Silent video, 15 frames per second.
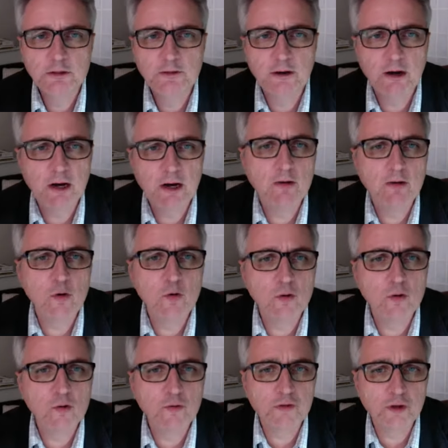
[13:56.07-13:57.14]
There are
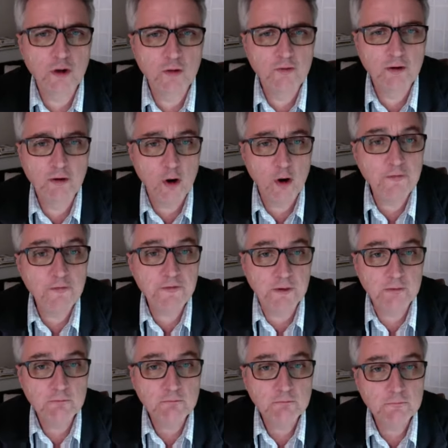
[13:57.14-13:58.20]
also very
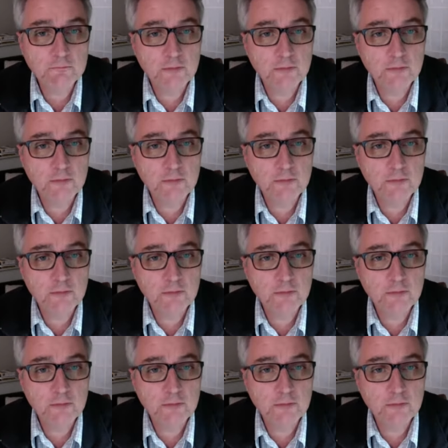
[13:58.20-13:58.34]
often